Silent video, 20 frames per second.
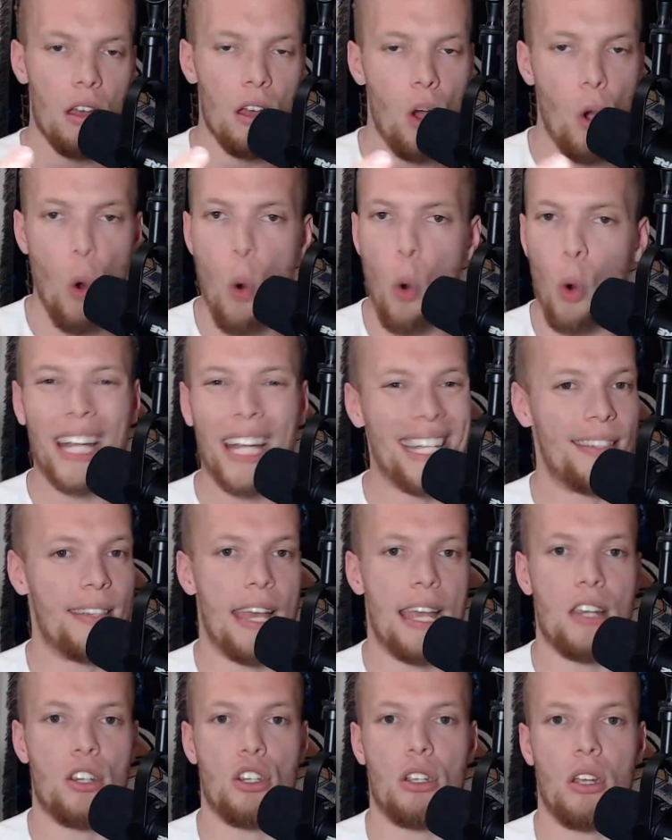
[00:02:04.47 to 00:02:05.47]

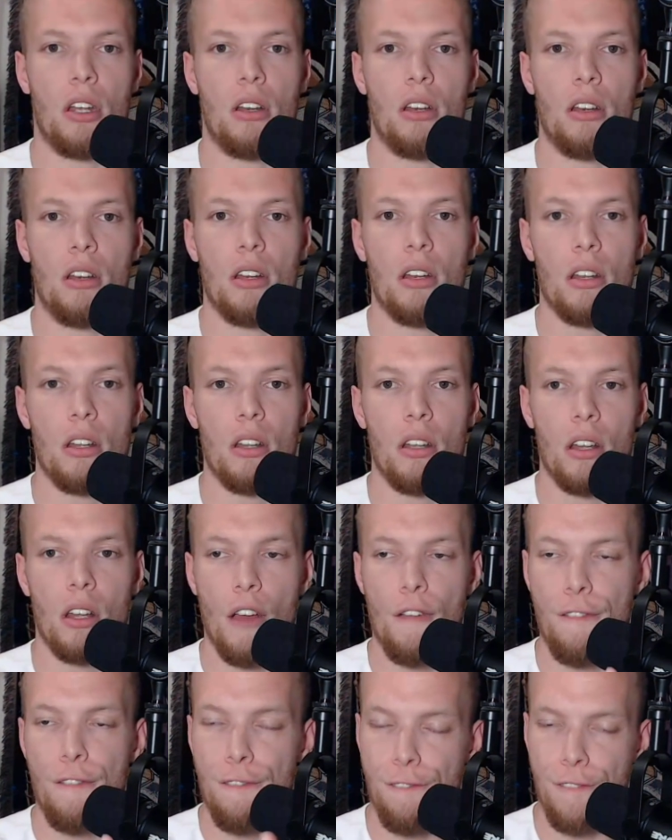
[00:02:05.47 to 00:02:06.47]
organization,
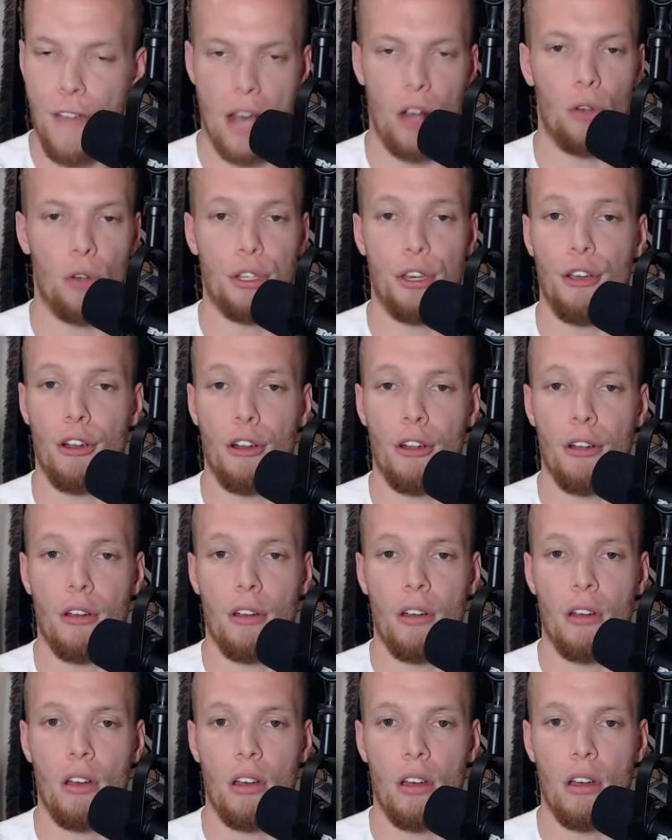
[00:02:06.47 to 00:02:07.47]
failure.
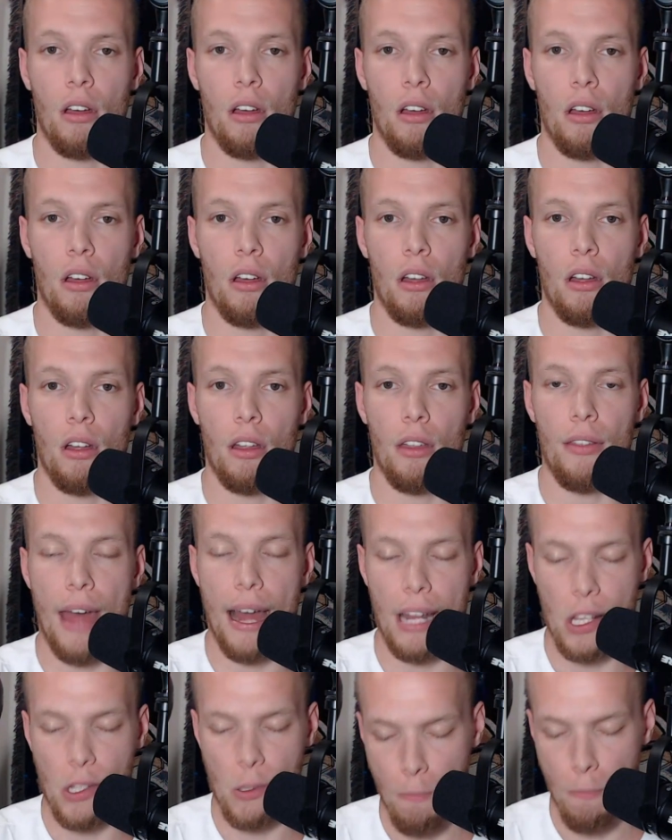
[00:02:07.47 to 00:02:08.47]

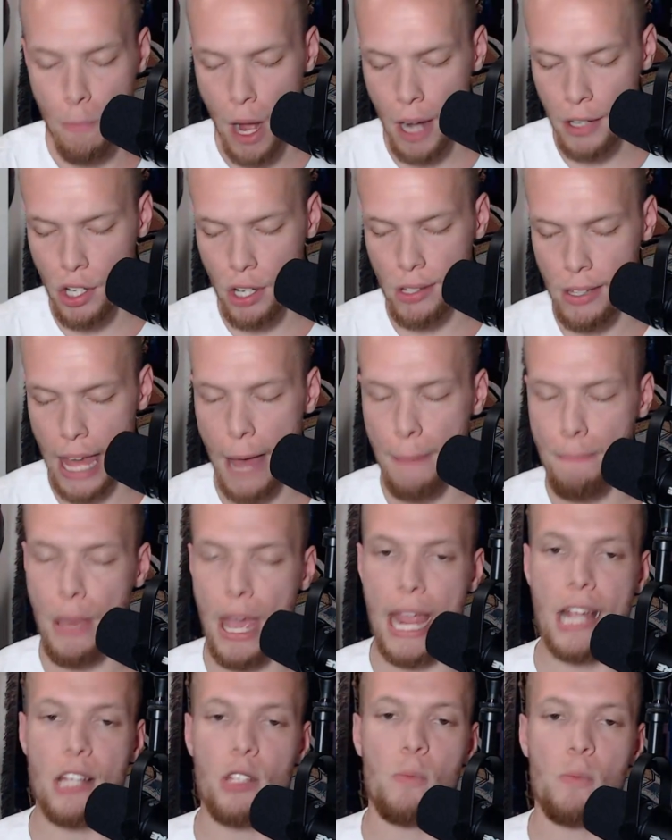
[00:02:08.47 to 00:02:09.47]
That as much as that
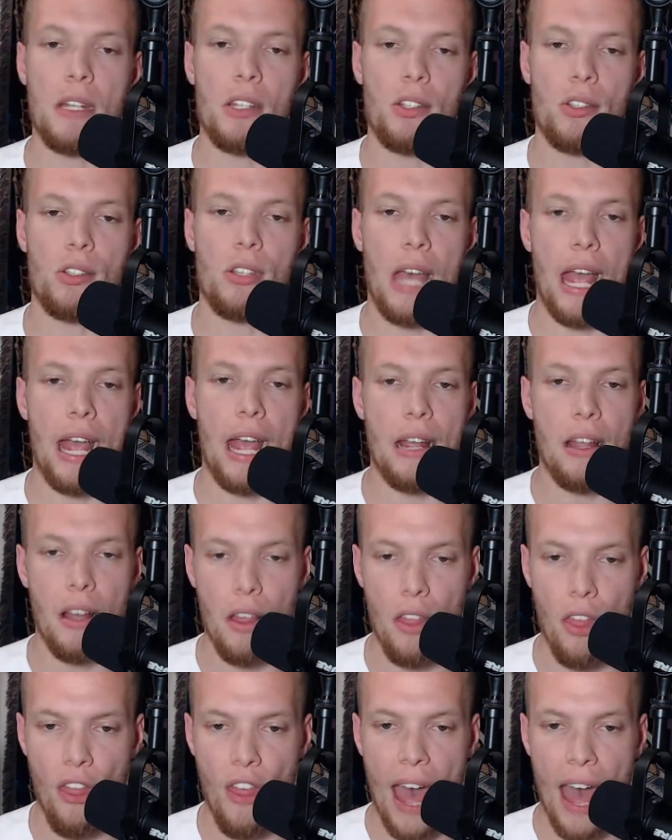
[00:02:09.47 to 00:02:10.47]
pains me to say,
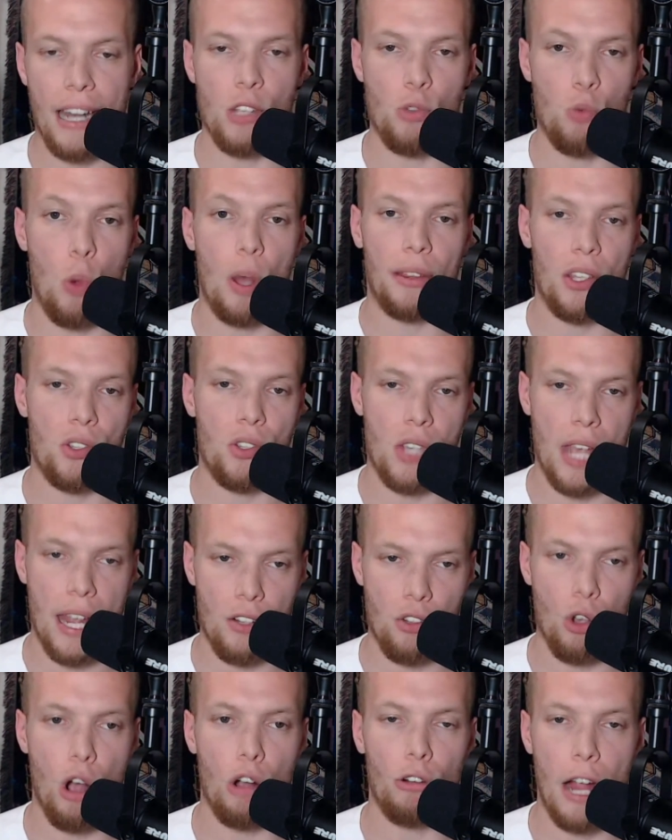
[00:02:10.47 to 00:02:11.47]
that is what the
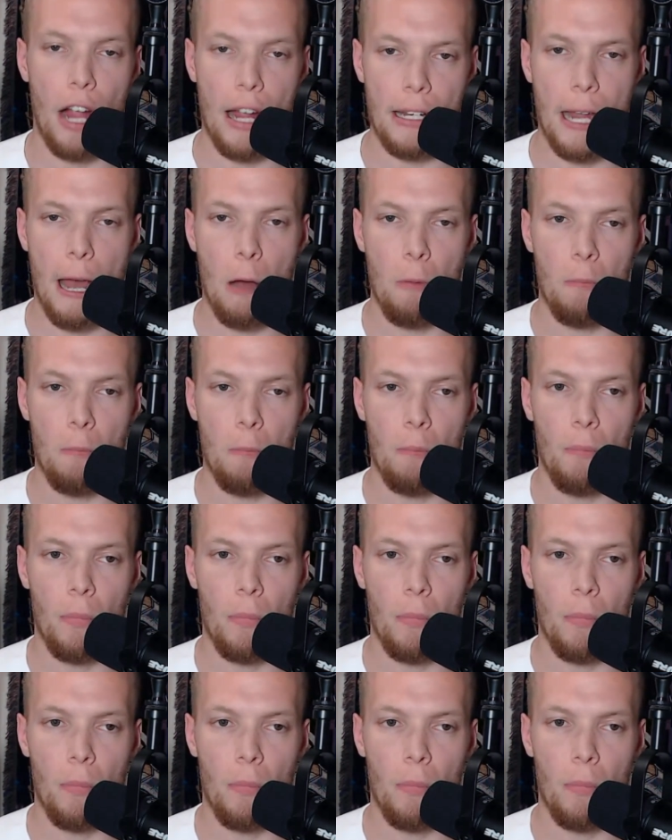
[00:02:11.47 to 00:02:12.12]
Saints are right now.